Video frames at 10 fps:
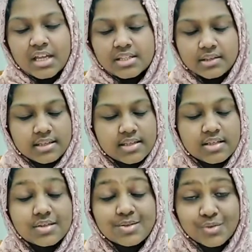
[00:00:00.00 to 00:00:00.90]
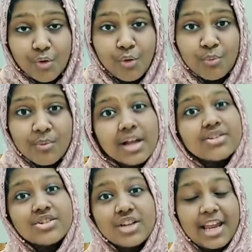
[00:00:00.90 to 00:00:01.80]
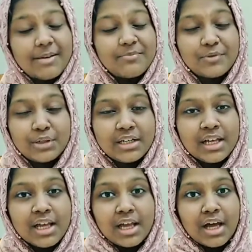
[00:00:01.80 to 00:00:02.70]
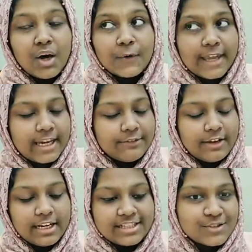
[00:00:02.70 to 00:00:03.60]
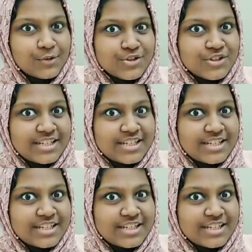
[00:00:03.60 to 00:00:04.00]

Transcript: So this is so much helpful. Okay, anyway, let's go to